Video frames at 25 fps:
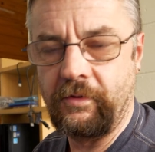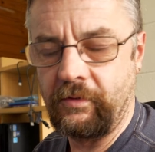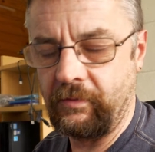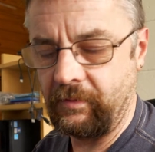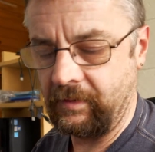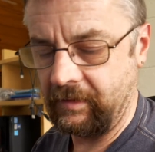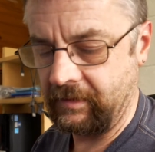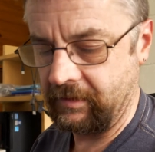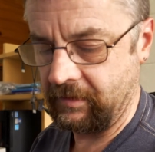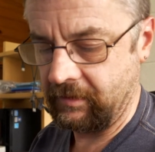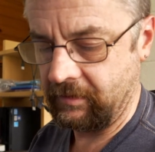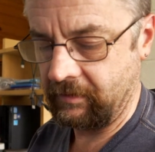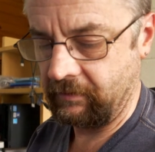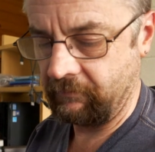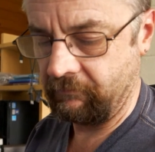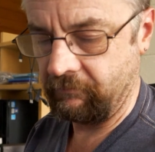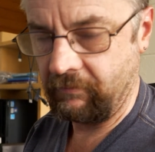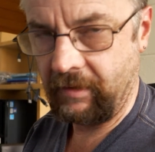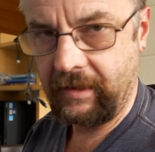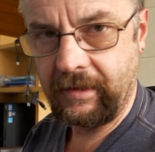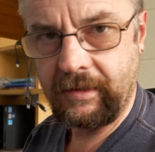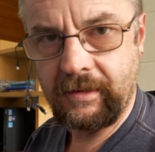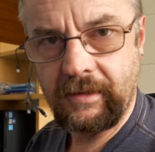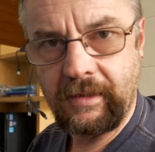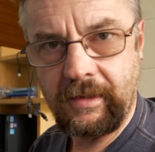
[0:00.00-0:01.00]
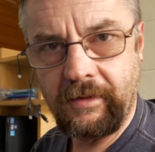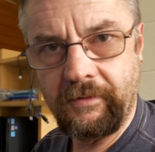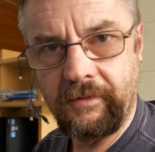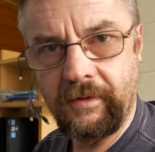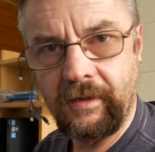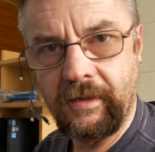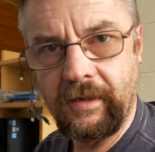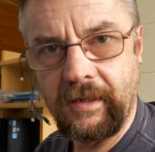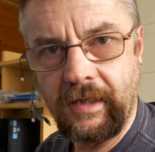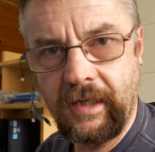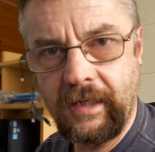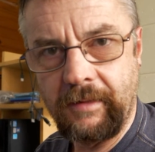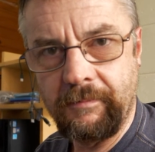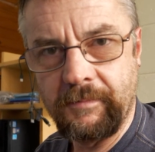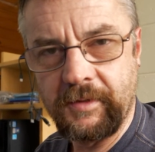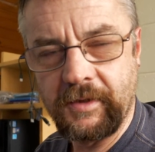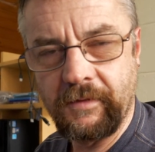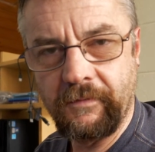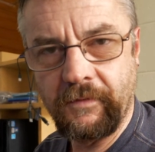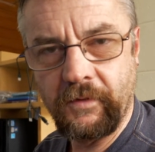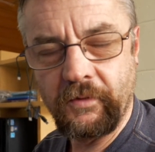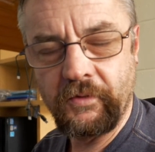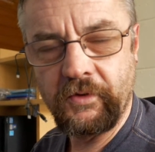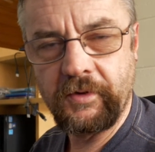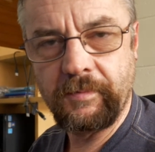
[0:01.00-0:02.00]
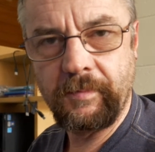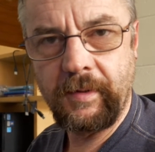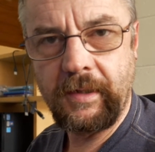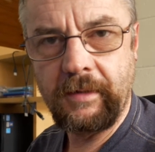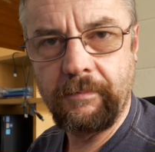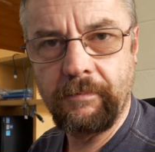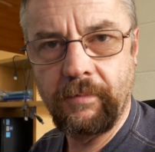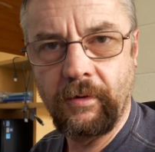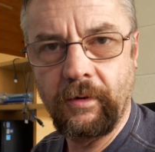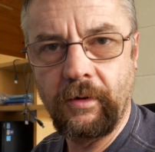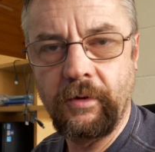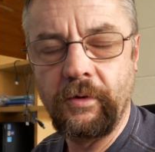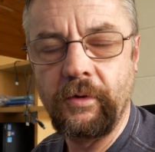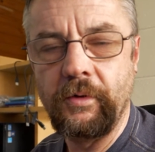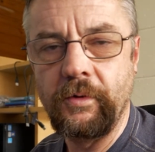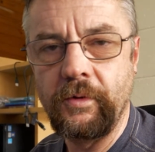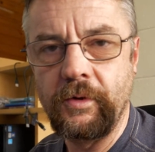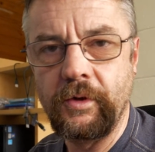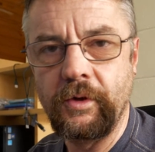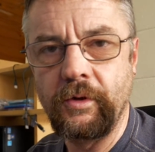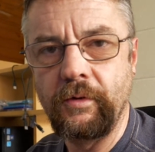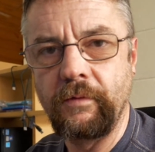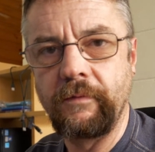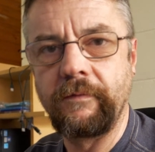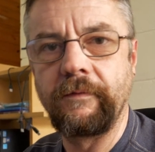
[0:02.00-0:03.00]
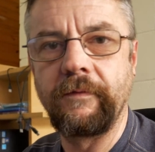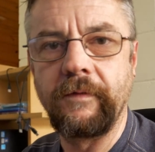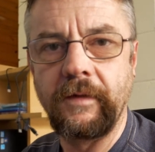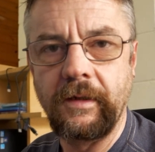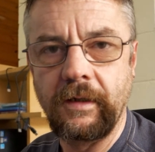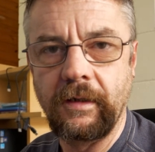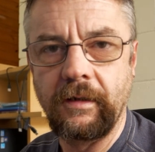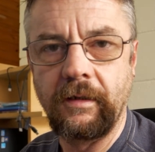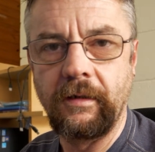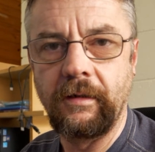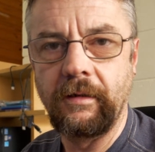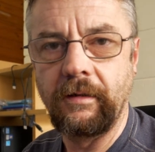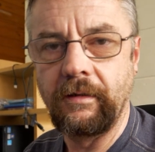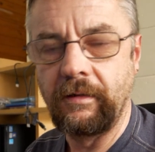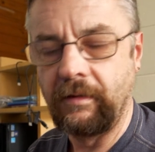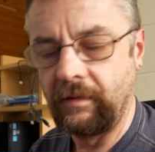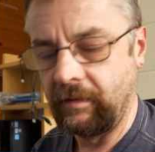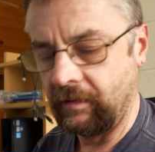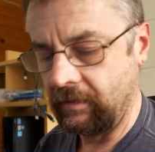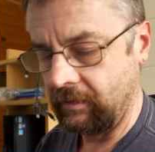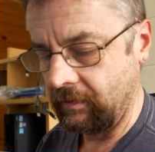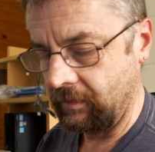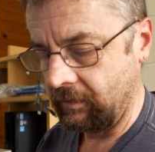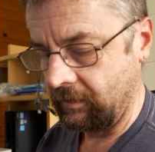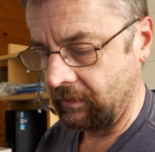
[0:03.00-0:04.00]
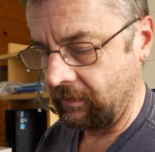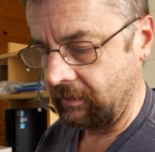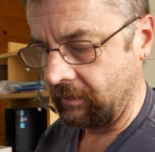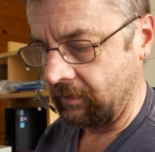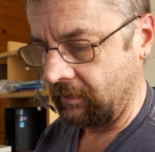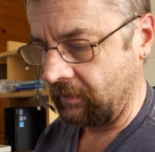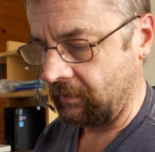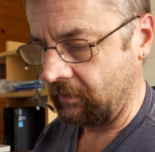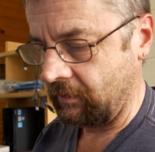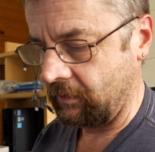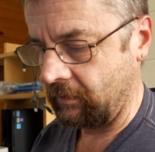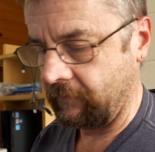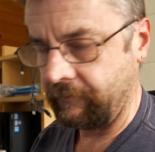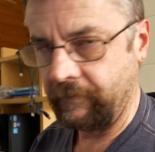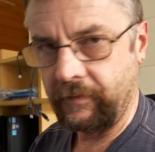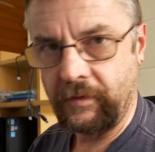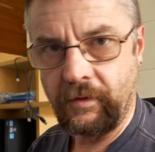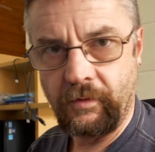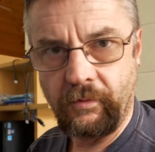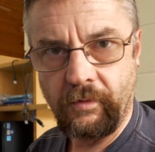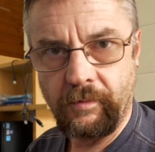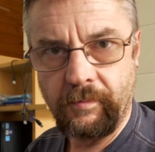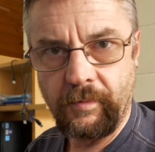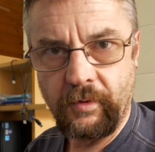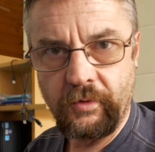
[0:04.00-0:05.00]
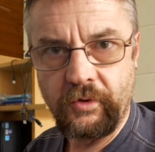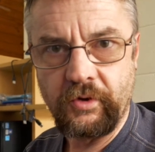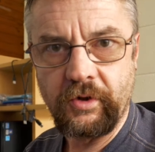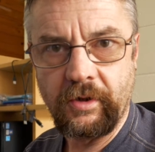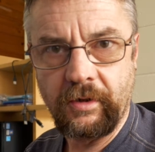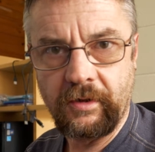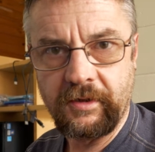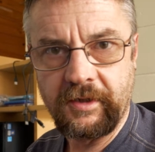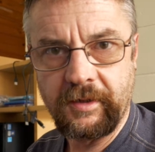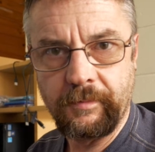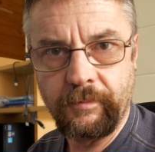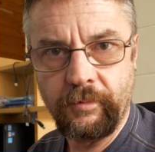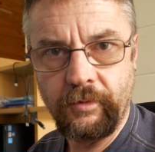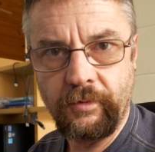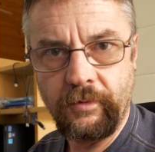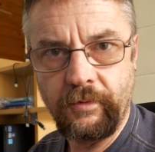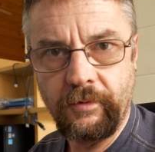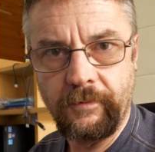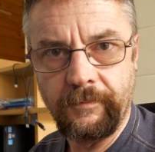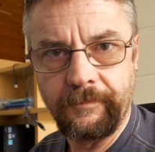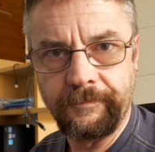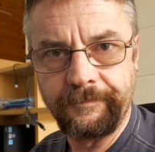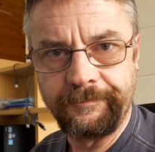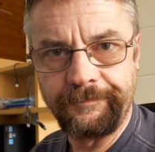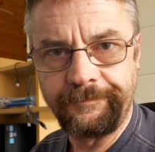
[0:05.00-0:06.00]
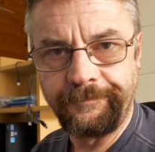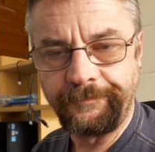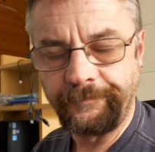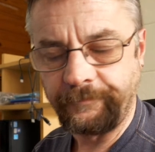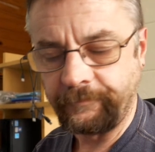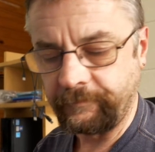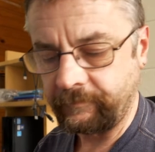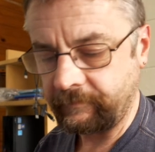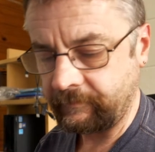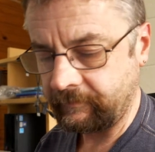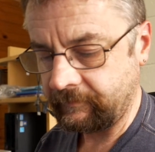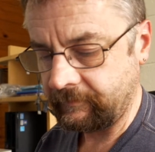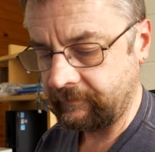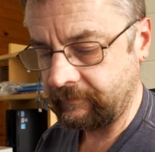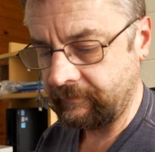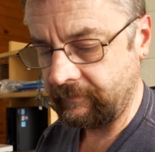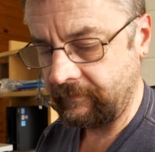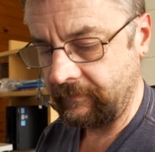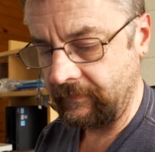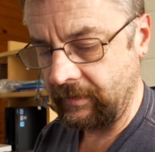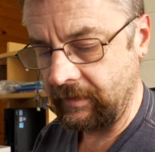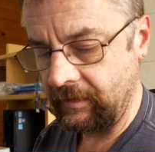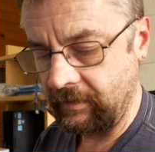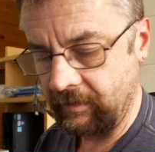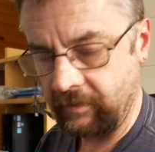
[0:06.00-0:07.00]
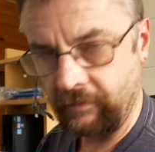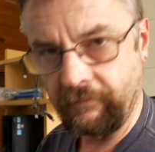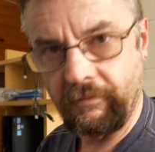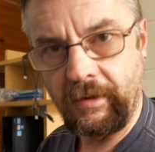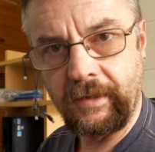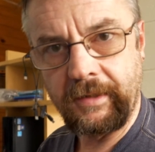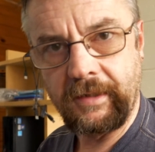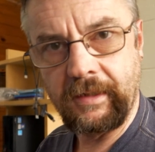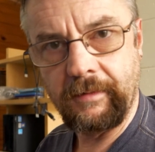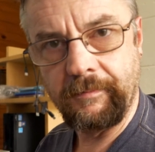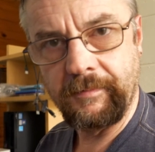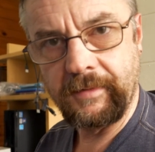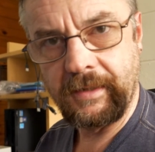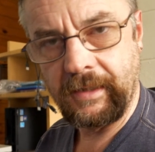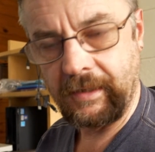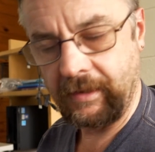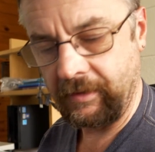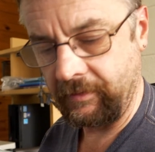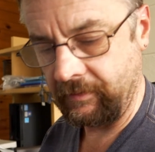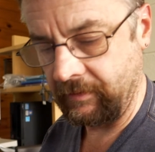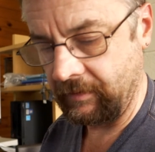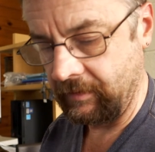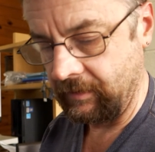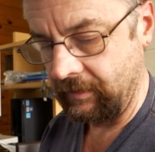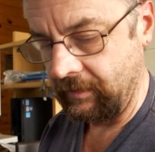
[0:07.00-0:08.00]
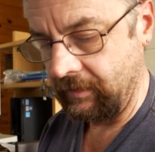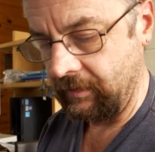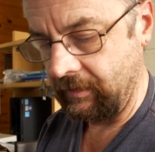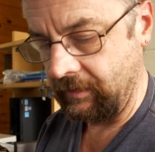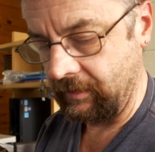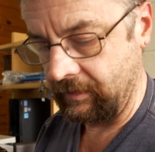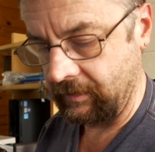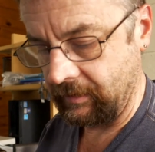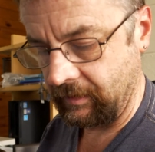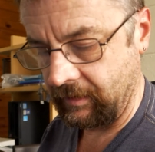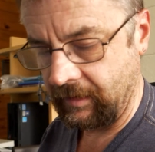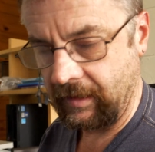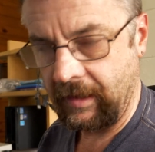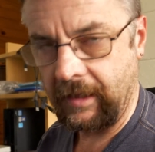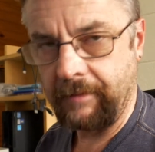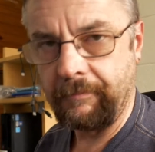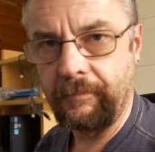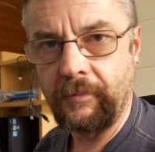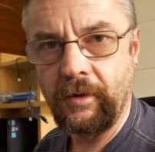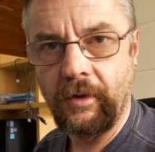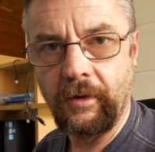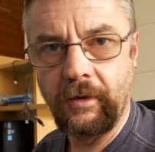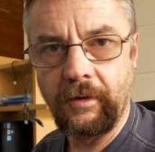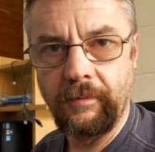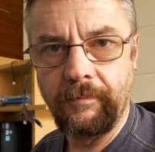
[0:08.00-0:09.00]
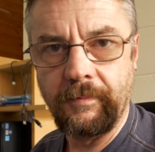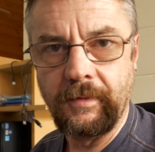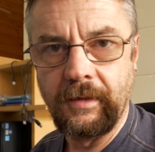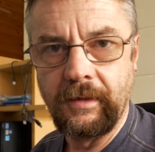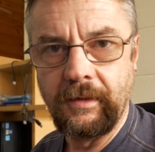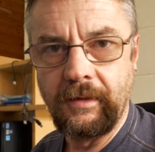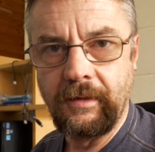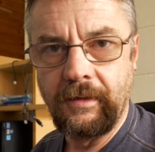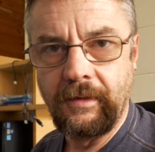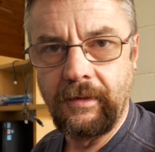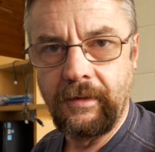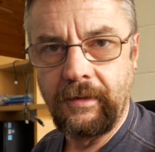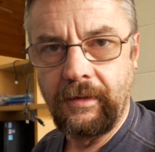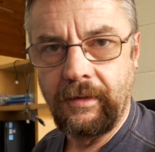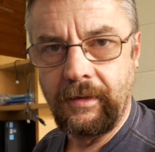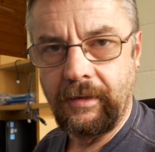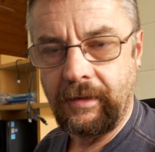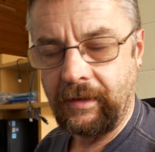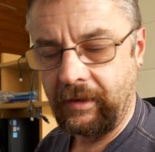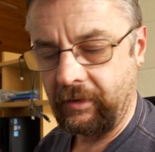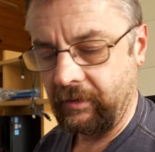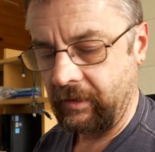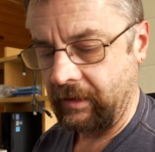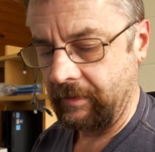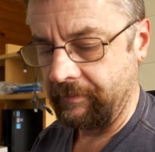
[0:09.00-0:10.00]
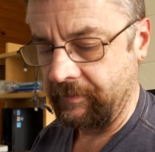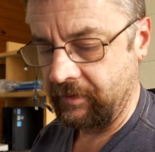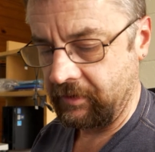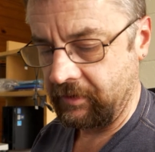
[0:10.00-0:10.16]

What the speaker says: is to write down the names of those people who you feel offer you emotional support. So write them down in the name column. Now I'm